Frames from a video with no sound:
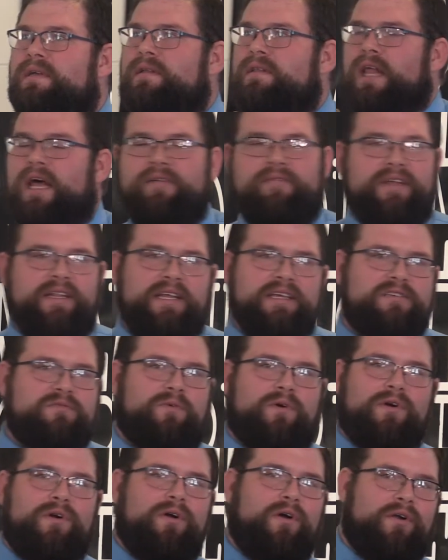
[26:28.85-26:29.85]
Loving this
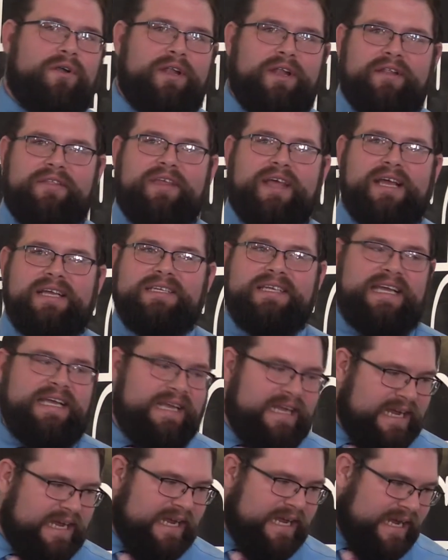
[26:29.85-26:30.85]
world and things,
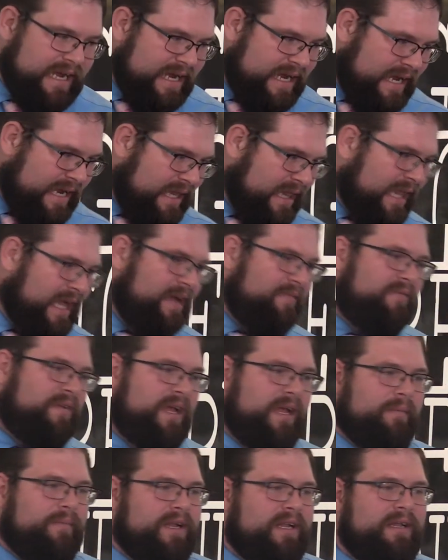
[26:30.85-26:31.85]
he, he, he left
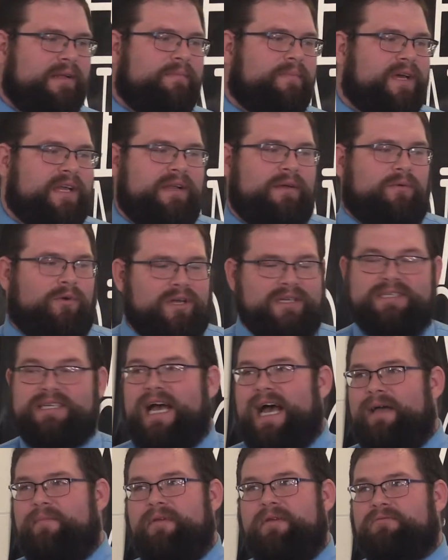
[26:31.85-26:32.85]
him. But, but at one
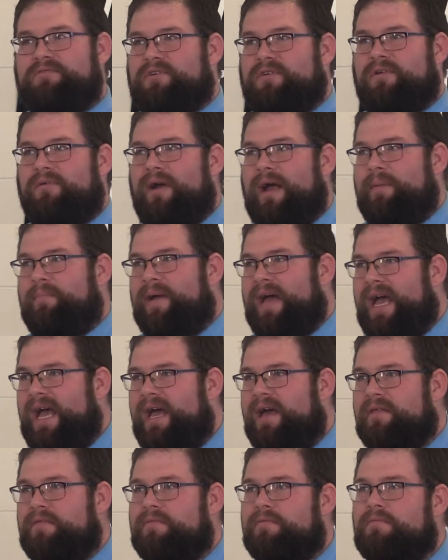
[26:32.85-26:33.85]
time, he was on the right
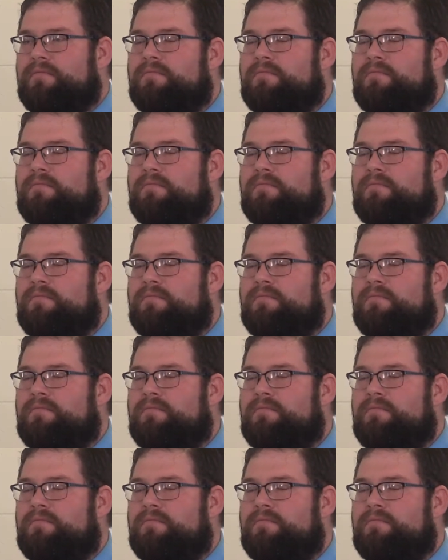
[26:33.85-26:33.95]
path.